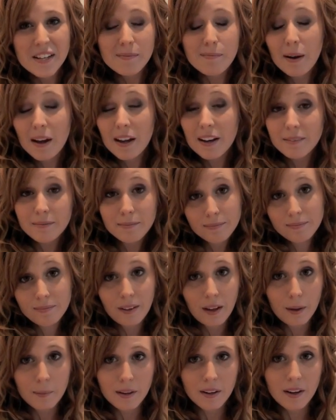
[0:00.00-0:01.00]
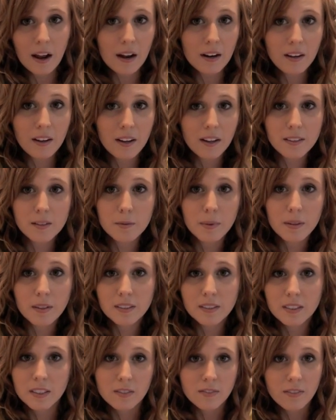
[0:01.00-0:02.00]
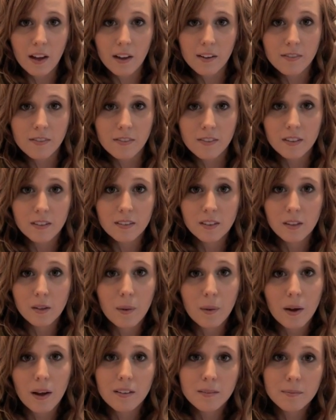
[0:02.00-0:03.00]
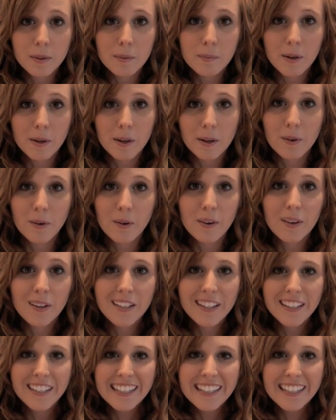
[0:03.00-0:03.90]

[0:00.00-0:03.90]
But, I mean, I'd like to be 6'5" for a little while, it'd be pretty cool.